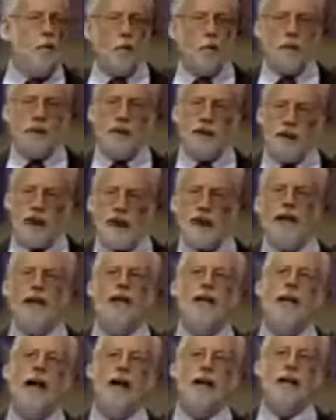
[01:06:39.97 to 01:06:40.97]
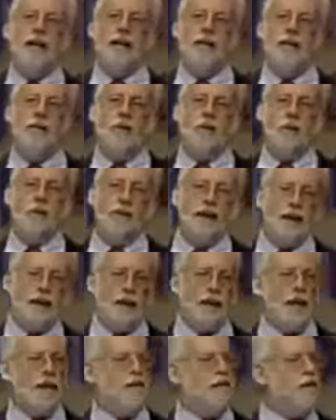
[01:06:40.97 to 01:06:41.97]
who was second in line to the throne of
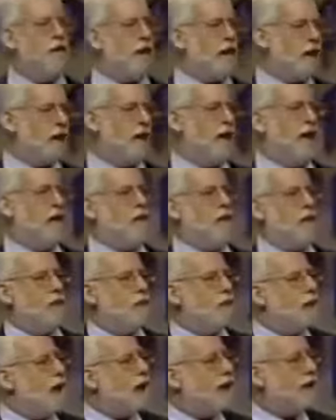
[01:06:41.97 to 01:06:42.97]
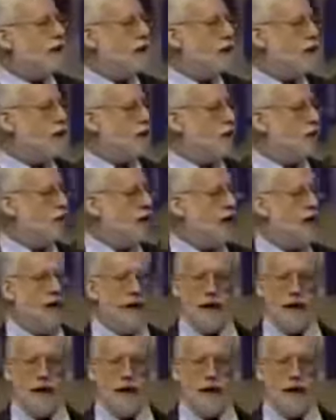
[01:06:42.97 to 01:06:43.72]
England, had fallen in love with a prostitute